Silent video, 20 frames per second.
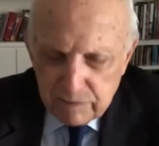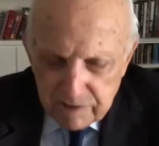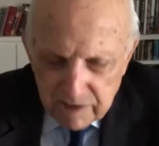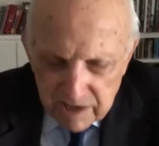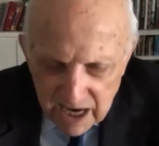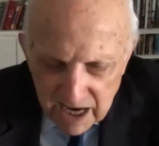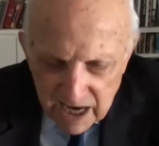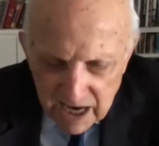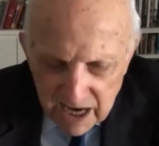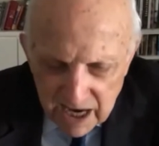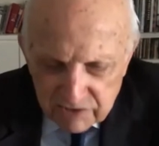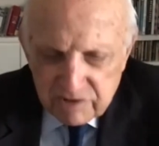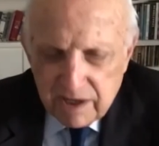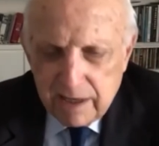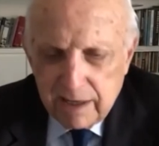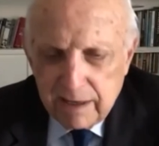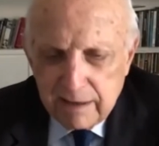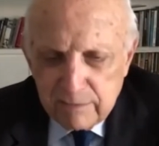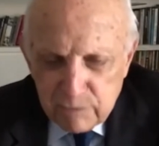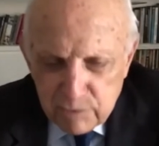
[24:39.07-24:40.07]
it was the next
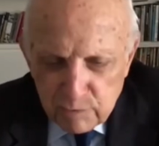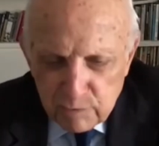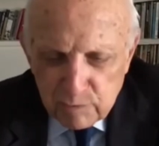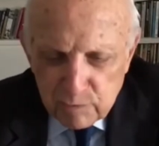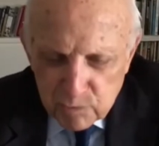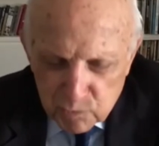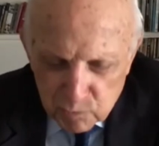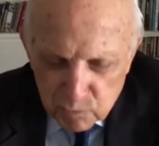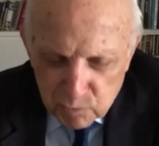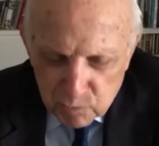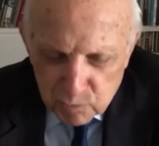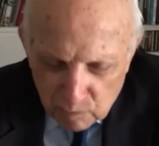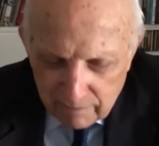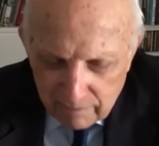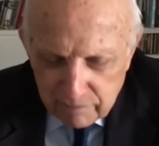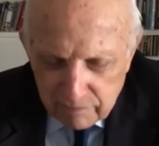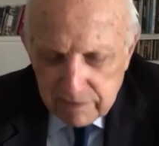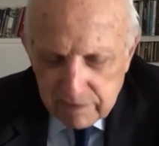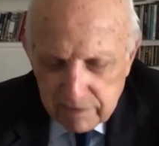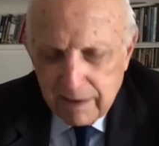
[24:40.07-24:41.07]
day, June
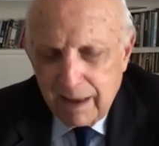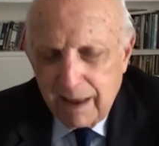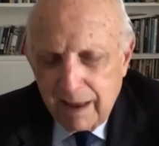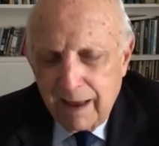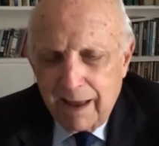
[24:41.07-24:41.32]
12th,